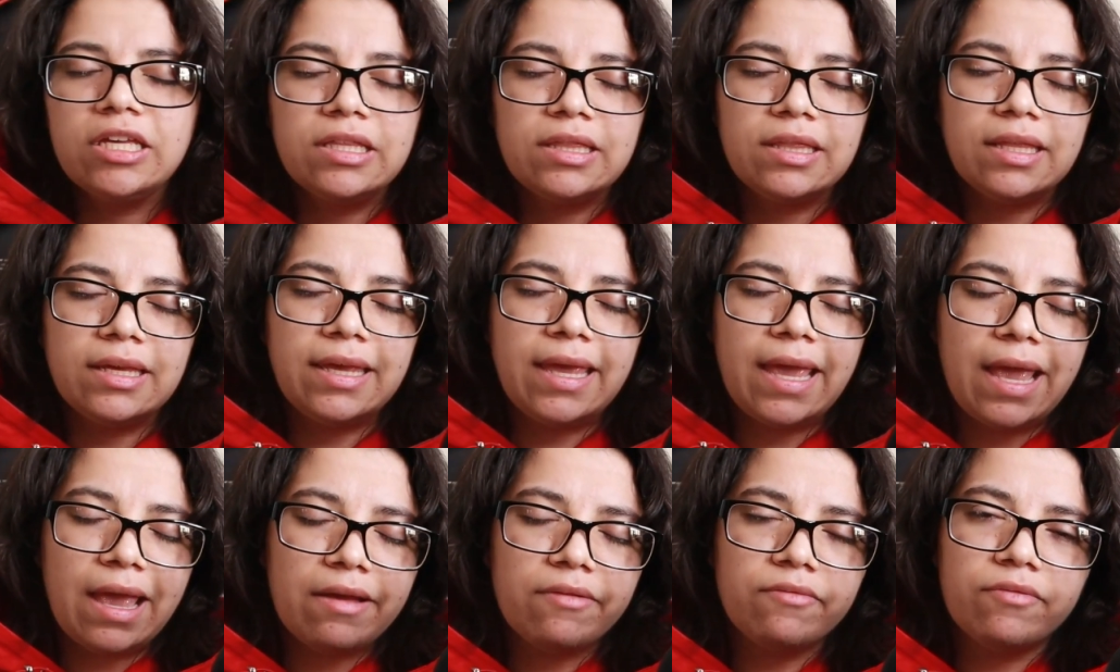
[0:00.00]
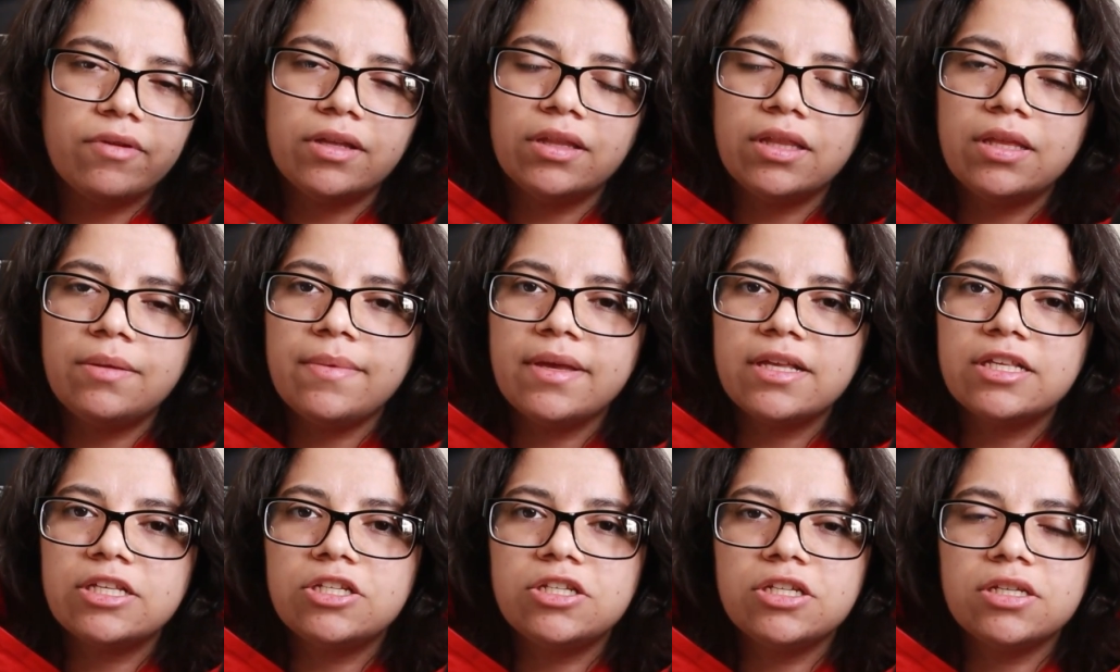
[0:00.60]
They can't really
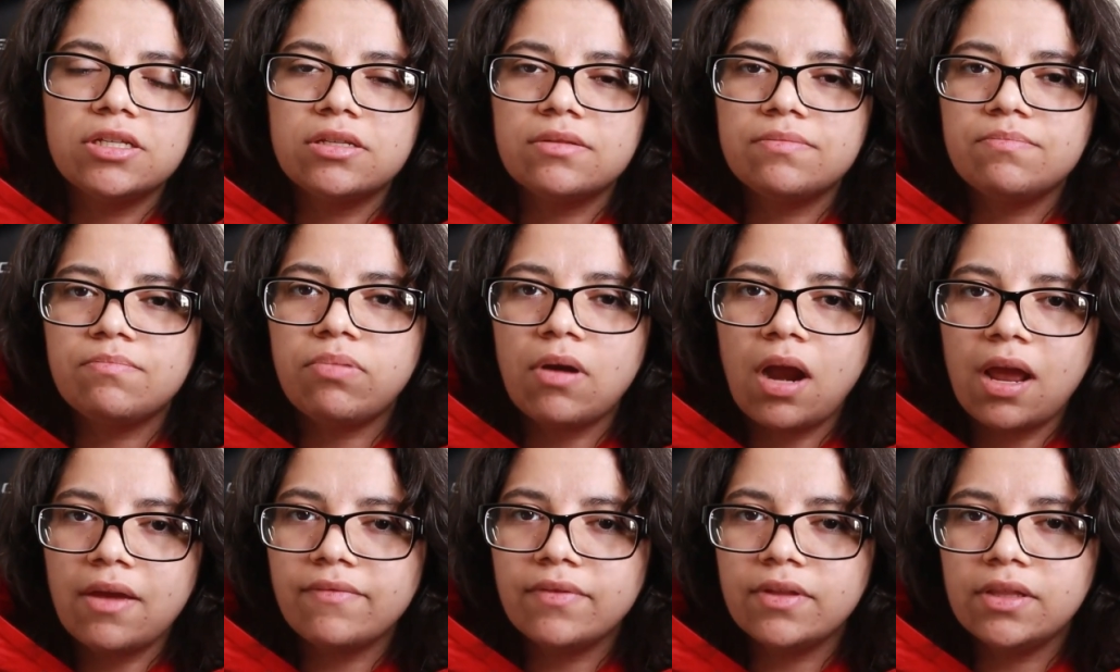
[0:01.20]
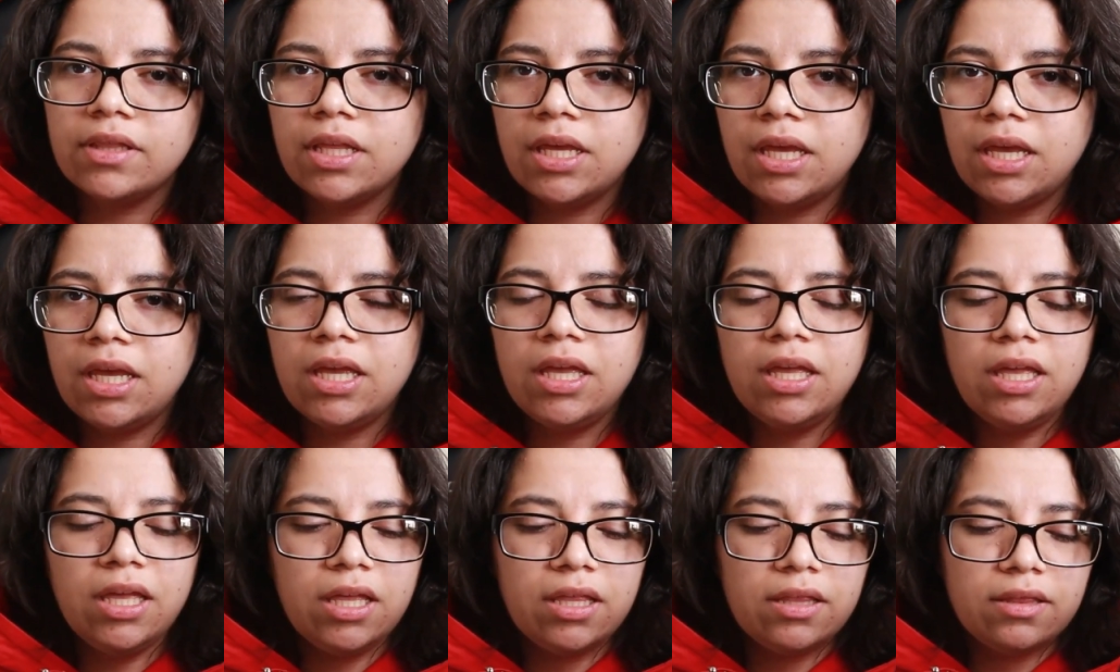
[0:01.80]
message us privately.